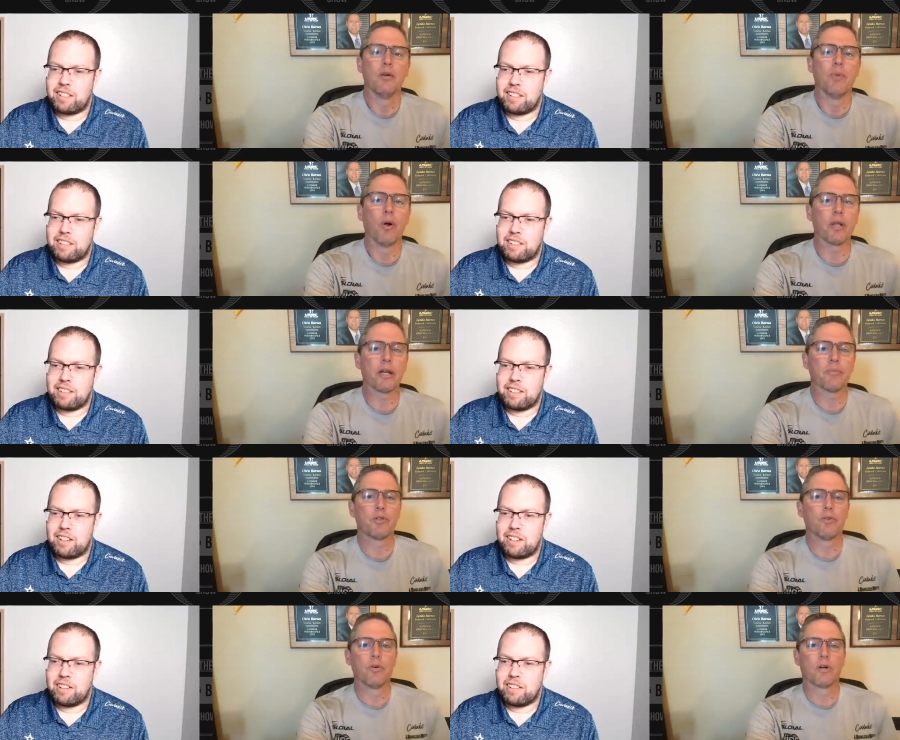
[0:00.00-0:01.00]
Speaker 1: bowling up
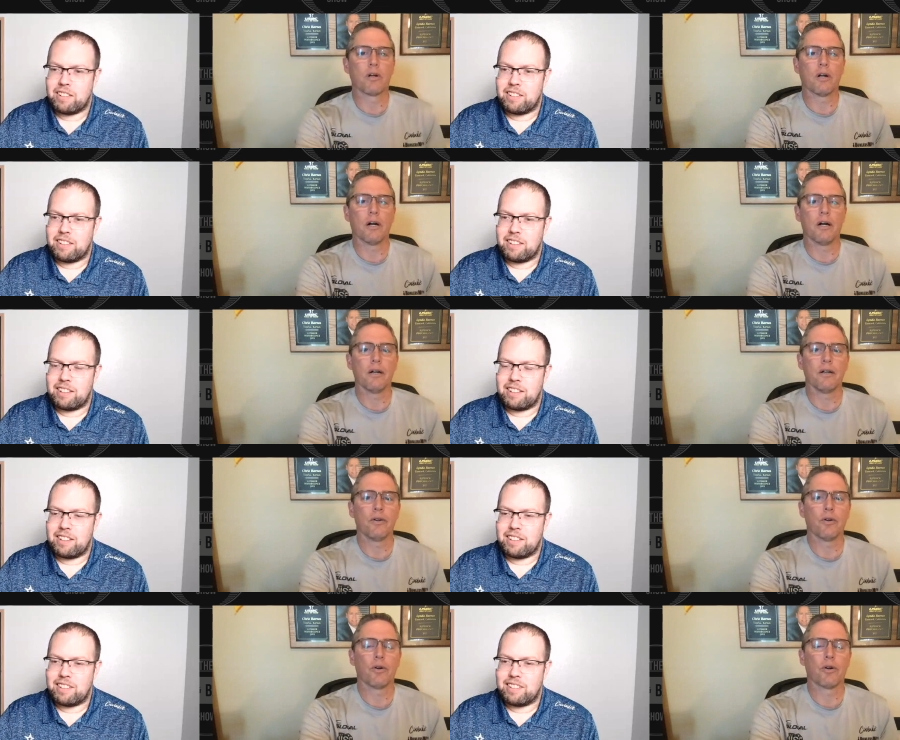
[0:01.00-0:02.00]
to her uh,
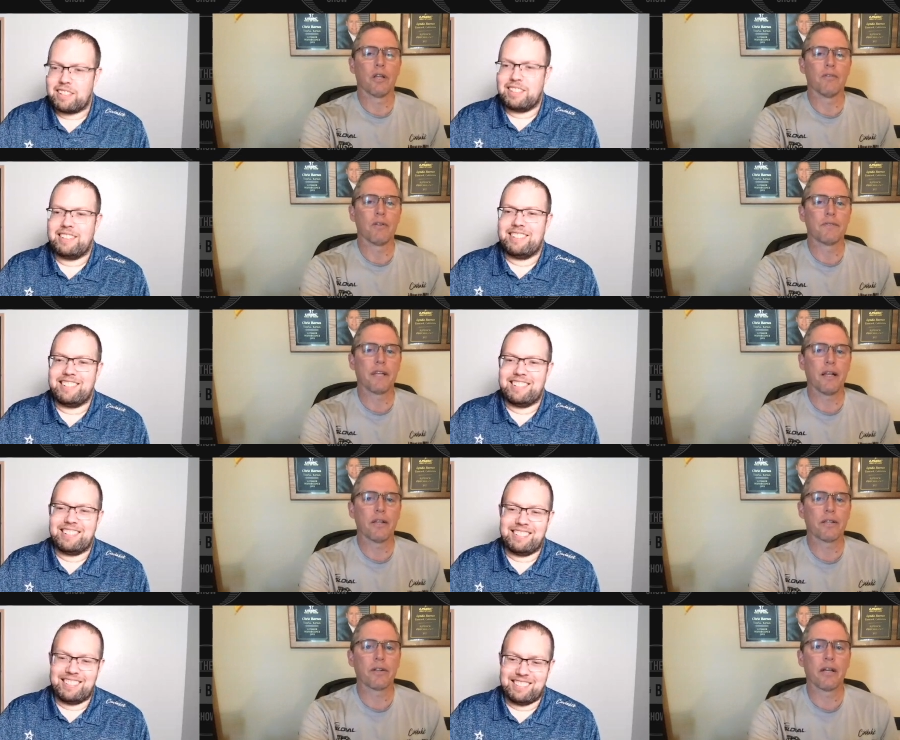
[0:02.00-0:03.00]
her level of
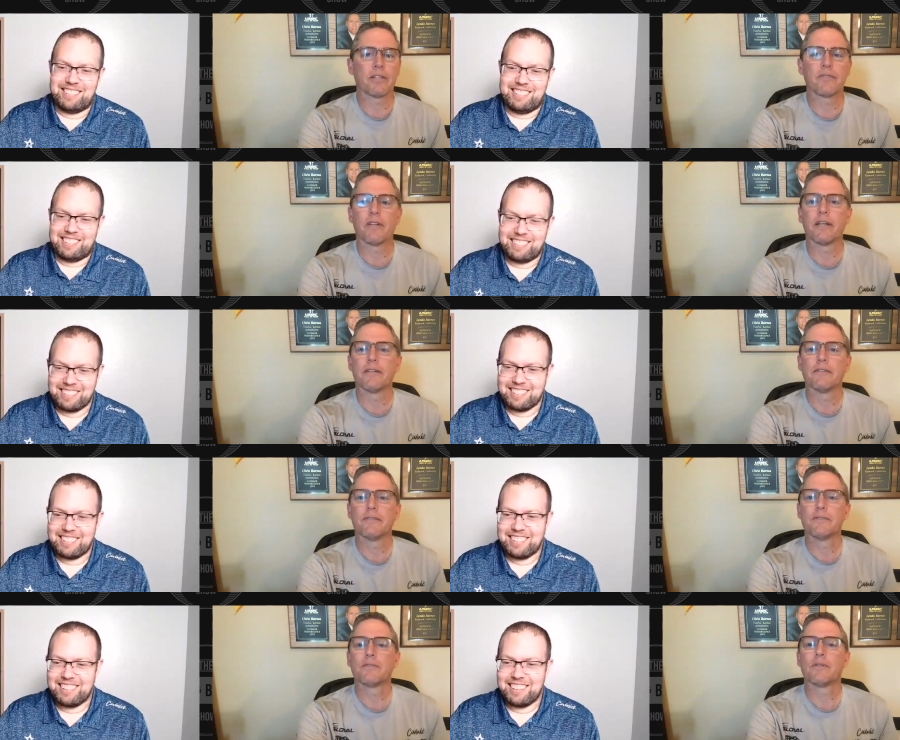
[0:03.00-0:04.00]
talent here as of late.
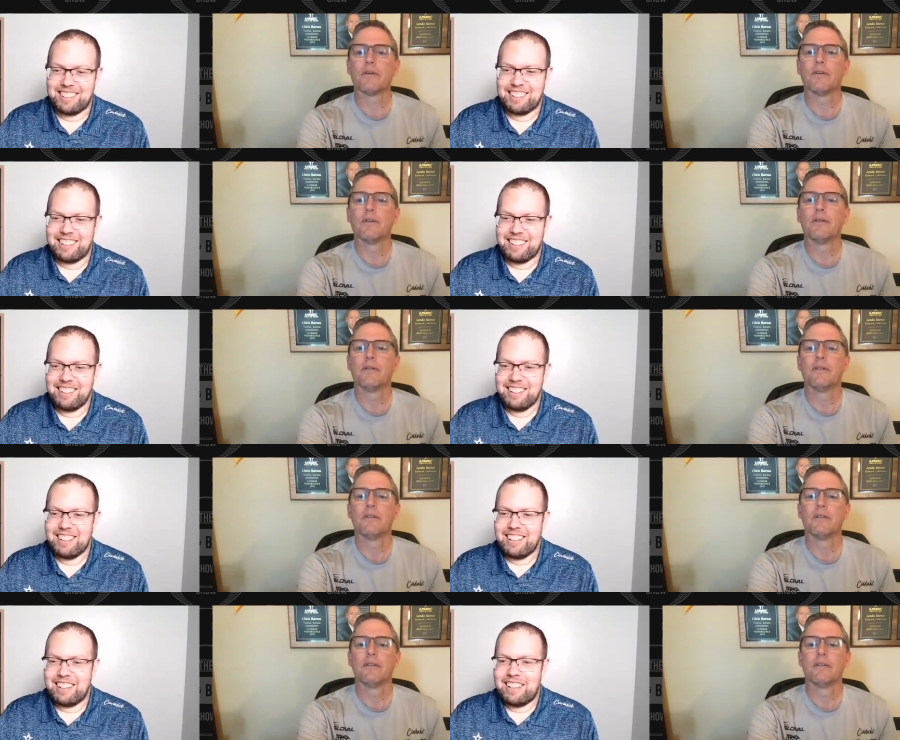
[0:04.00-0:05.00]
So,
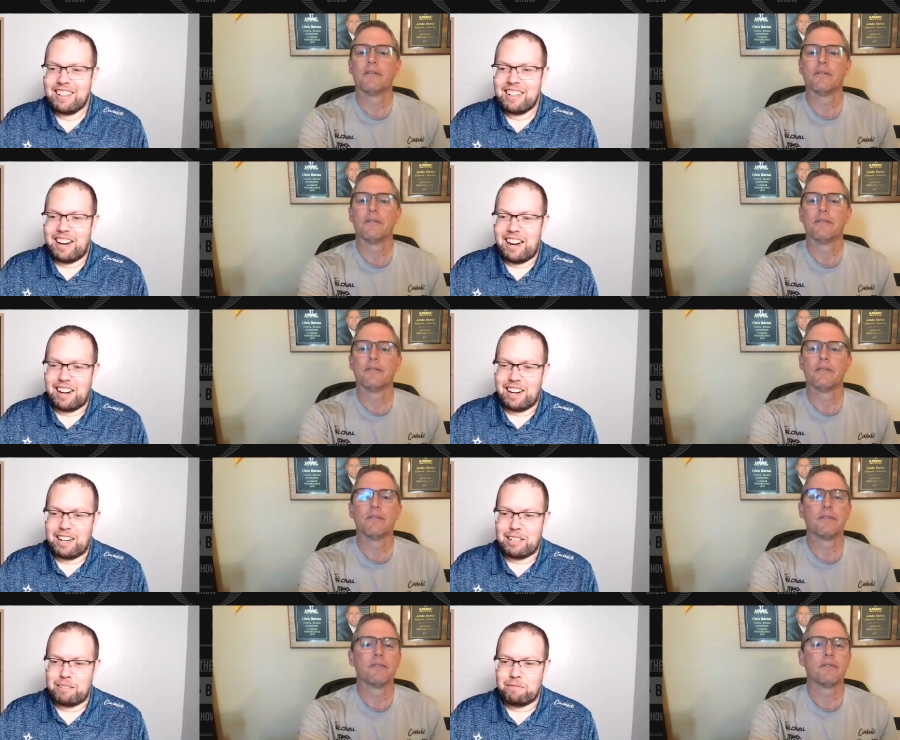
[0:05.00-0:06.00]

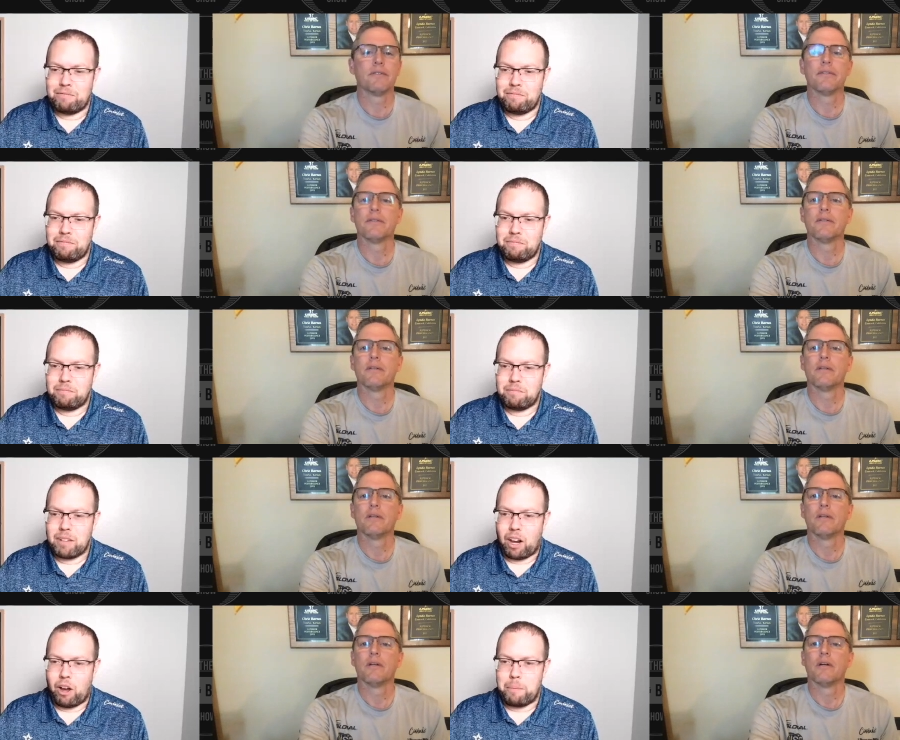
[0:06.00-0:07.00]
Speaker 2: um,
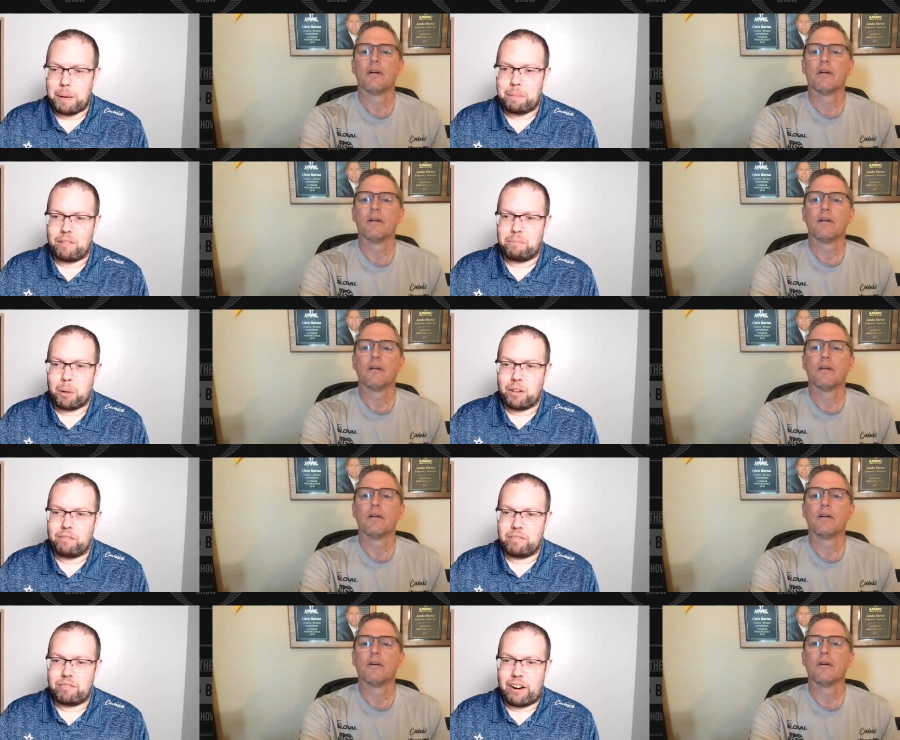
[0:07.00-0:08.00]
a lot of people are
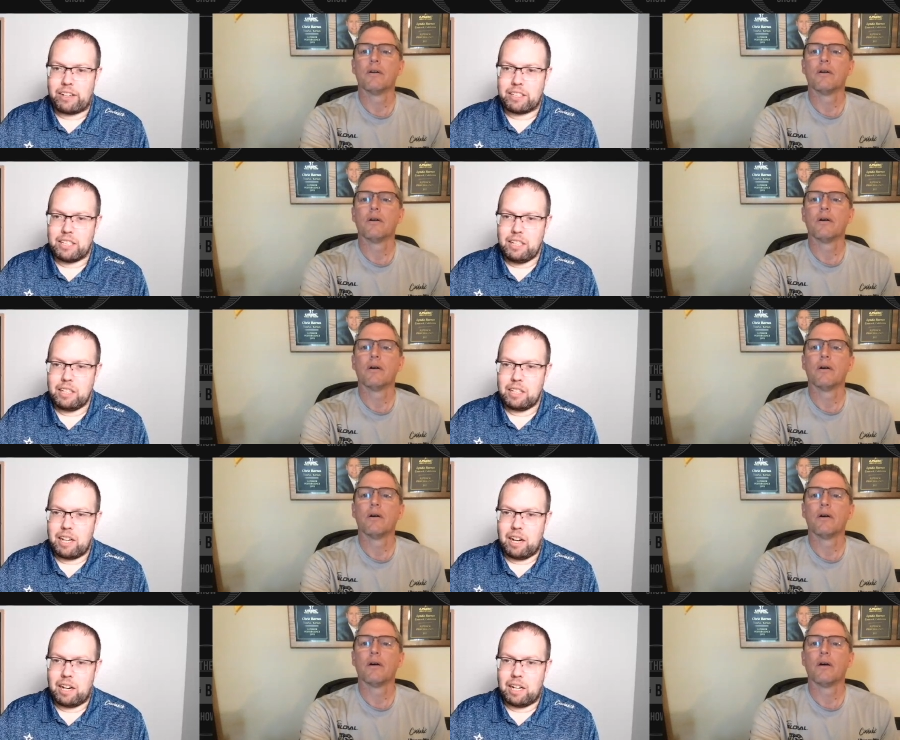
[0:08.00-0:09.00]
pulling for Verity.
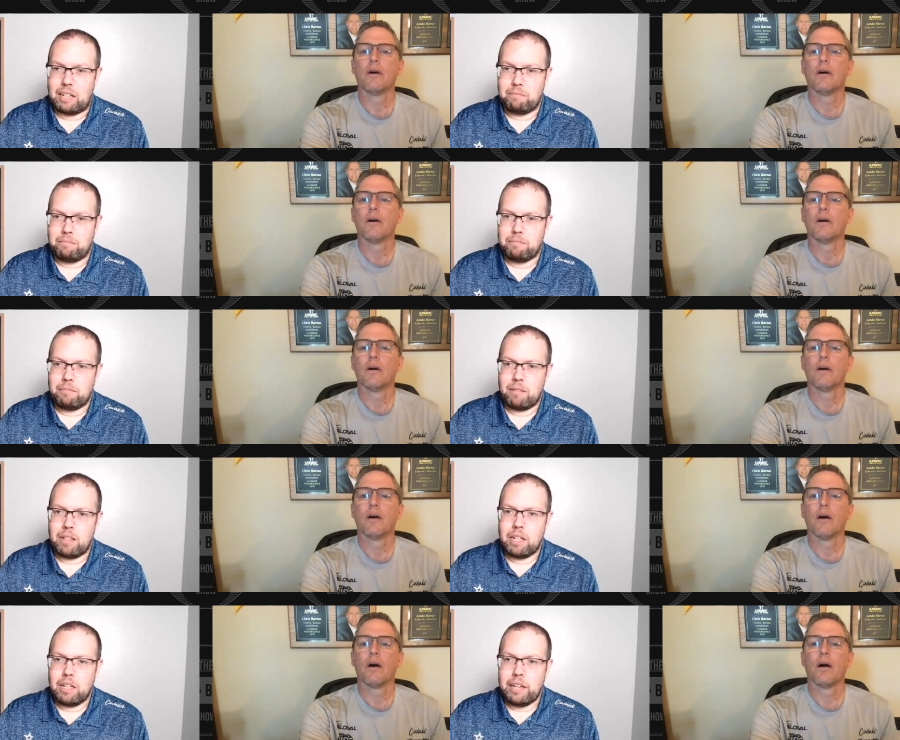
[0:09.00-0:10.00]
Um,
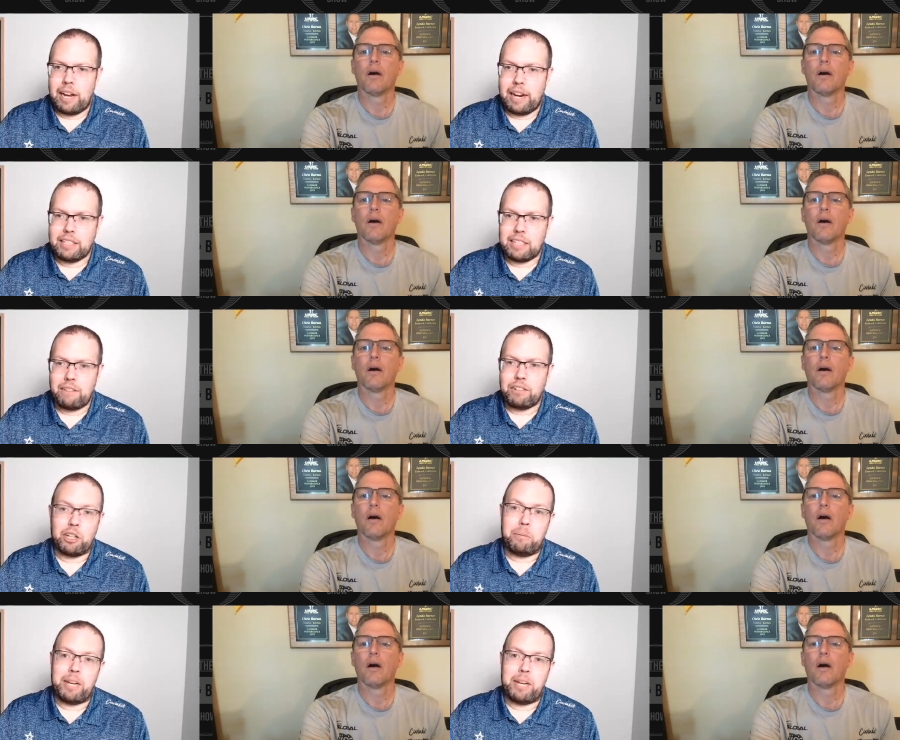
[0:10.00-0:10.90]
yeah, it's definitely going to be